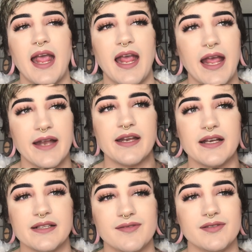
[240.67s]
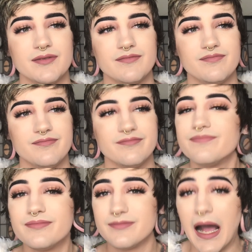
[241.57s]
and
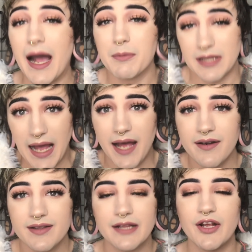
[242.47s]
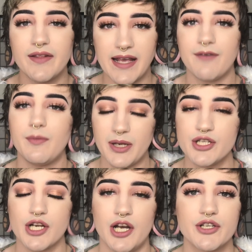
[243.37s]
I'm glad that they have a bunch
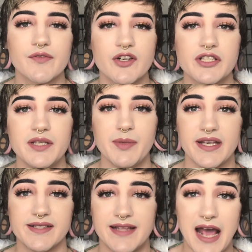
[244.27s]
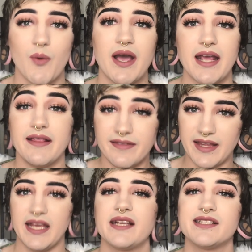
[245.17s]
of controversy, because that way
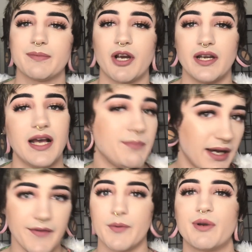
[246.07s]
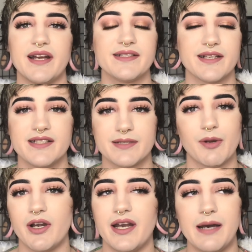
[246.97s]
they can smarten up, other brands can
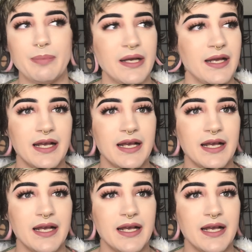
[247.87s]
smarten up.